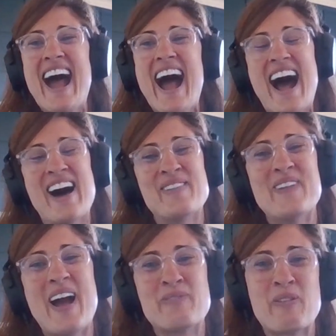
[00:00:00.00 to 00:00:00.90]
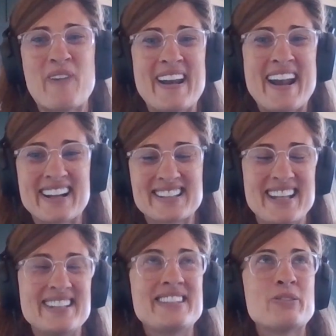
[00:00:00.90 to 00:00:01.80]
have provided
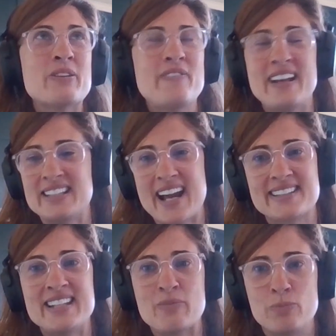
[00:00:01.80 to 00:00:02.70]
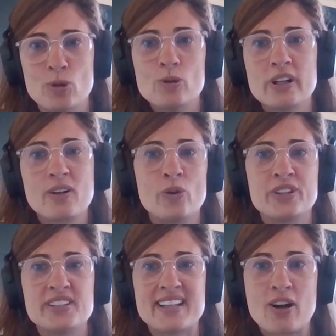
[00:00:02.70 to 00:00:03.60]
access to a fantastic book
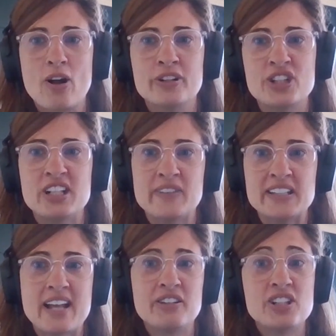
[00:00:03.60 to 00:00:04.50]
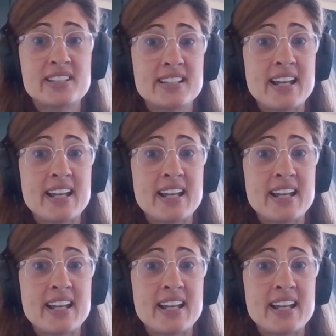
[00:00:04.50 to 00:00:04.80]
called The Psychology of Intelligence